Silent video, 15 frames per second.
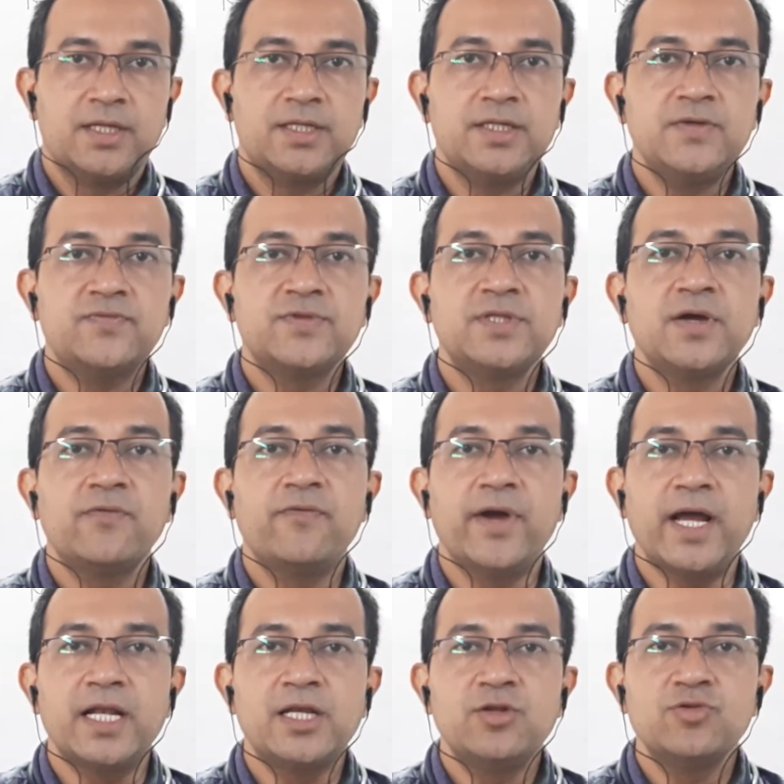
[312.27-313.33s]
If the
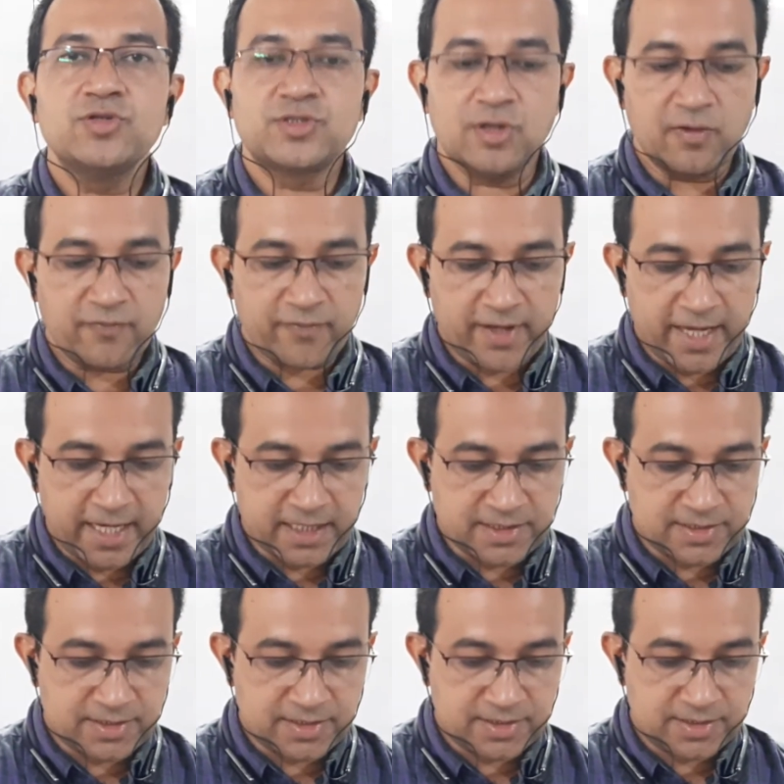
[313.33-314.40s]
values of
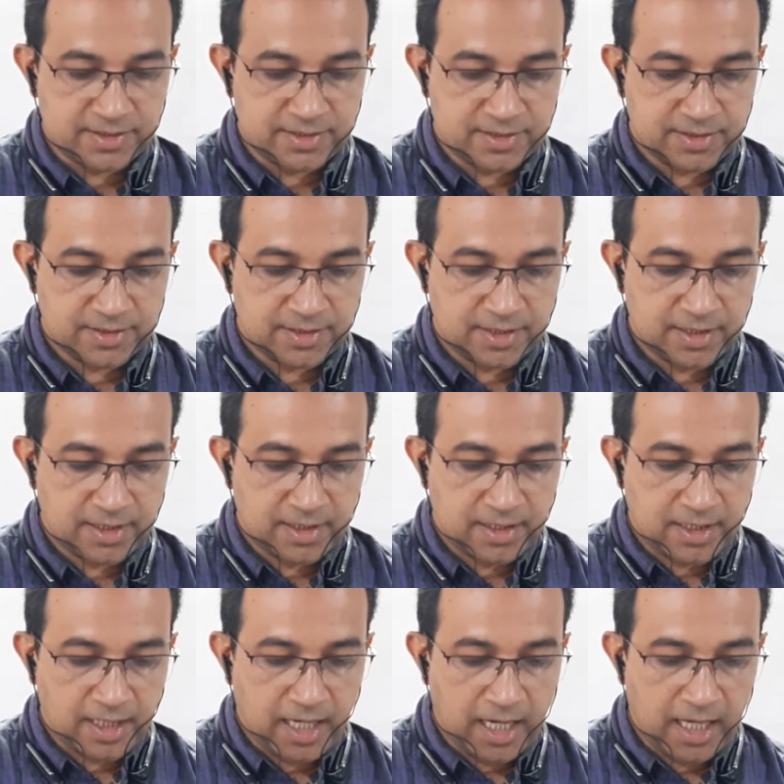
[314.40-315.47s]
x
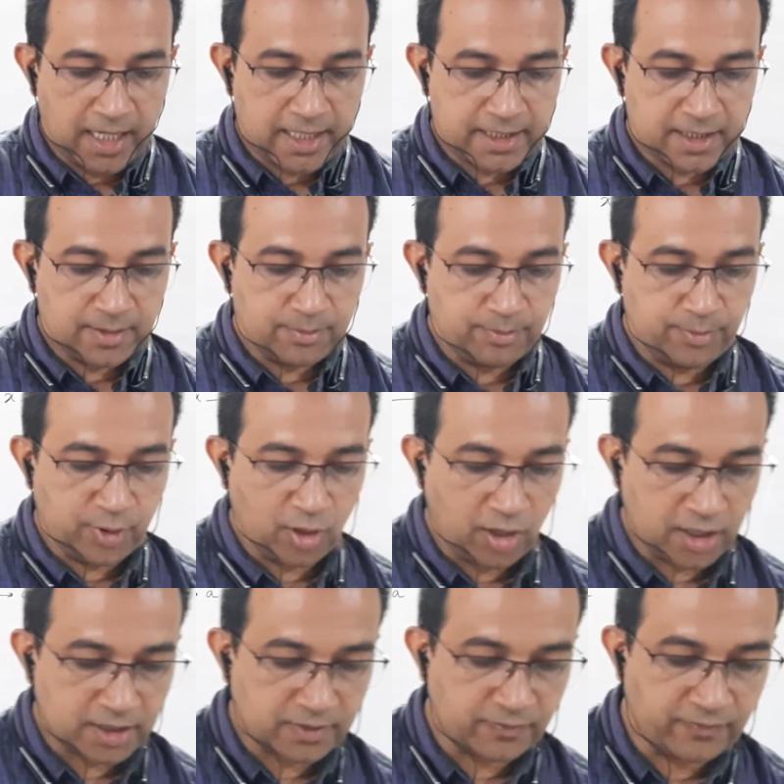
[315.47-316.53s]
are
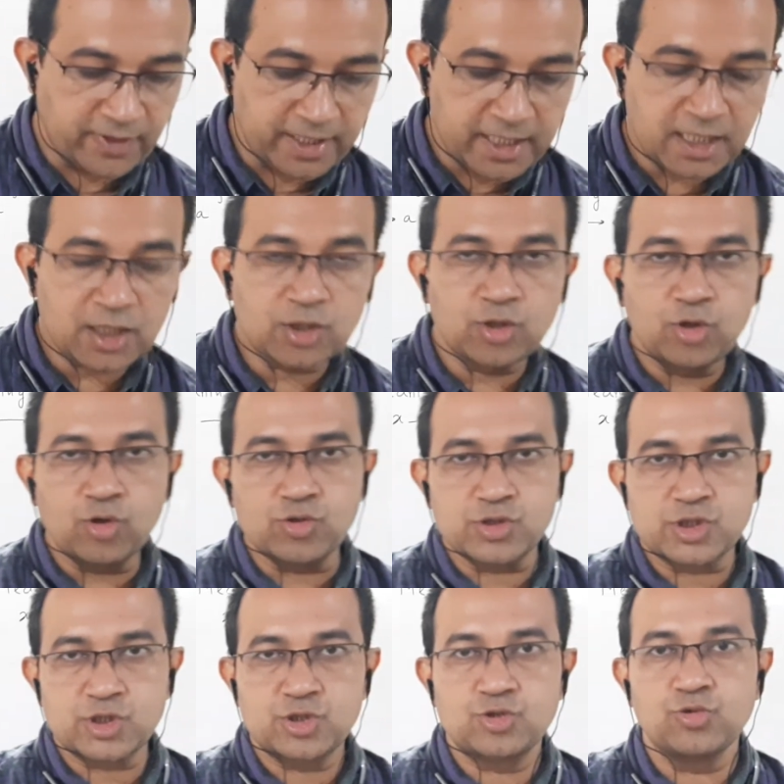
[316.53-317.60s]
brought very
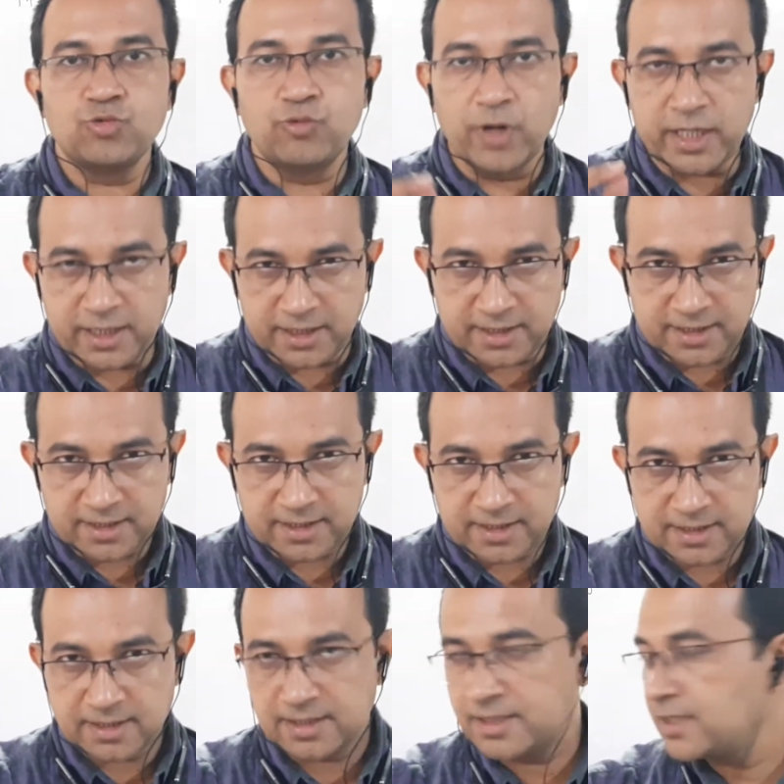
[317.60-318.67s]
close to
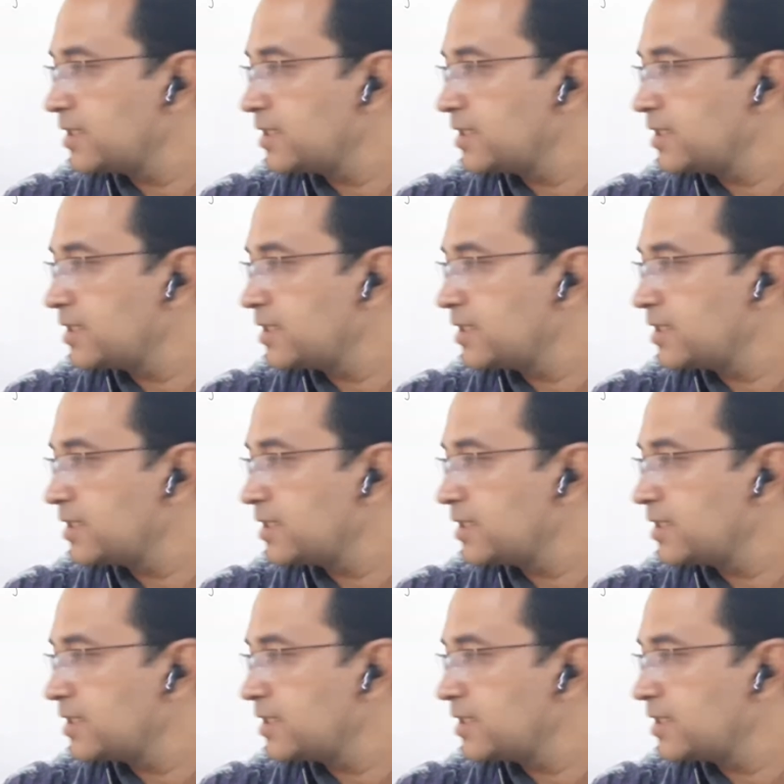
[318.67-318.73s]
1,